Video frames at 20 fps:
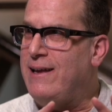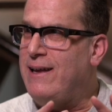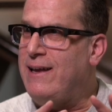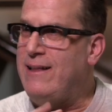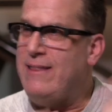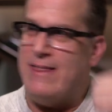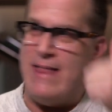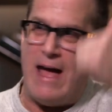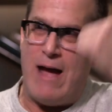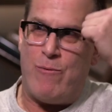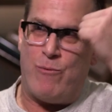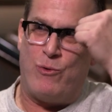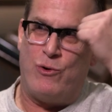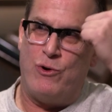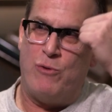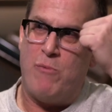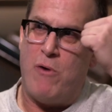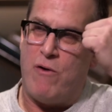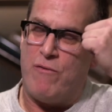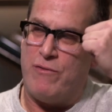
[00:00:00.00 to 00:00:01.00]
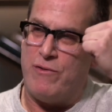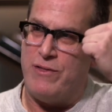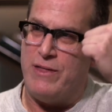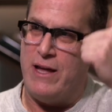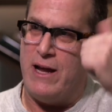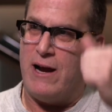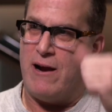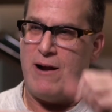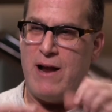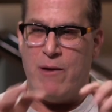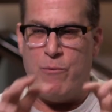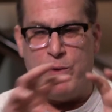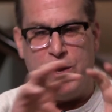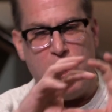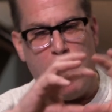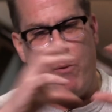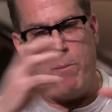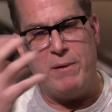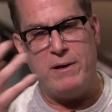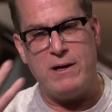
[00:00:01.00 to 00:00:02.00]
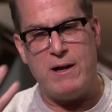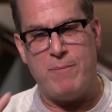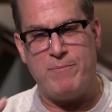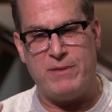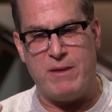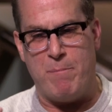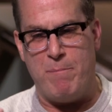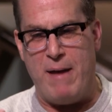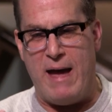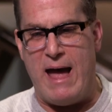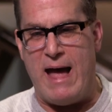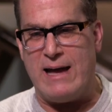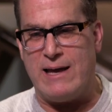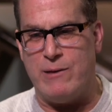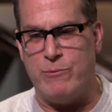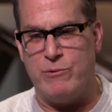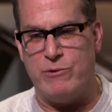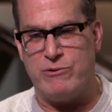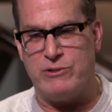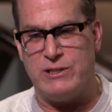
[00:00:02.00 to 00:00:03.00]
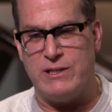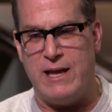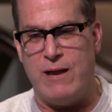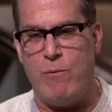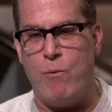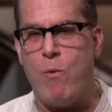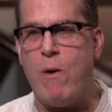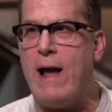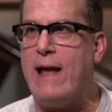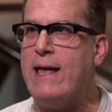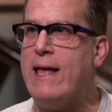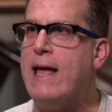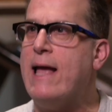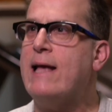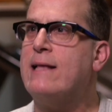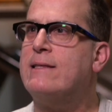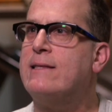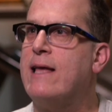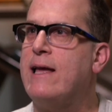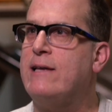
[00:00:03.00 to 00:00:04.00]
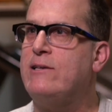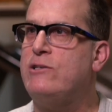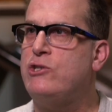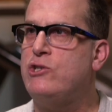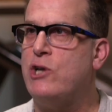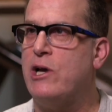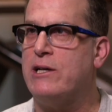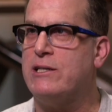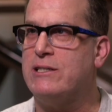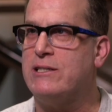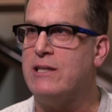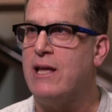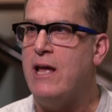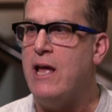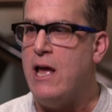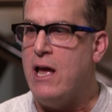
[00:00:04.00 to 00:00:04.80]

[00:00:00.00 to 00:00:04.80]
in that room over there and we opened up the back and we were saying, why can't they just